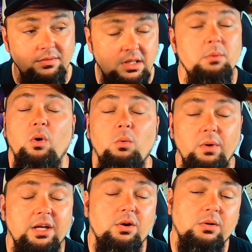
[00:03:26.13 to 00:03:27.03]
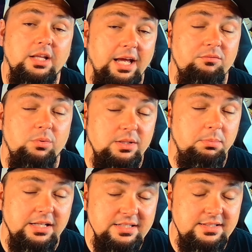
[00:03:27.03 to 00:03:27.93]
than what we currently have with the
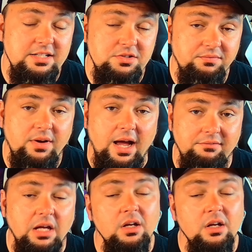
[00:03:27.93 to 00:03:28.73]
PlayStation 5.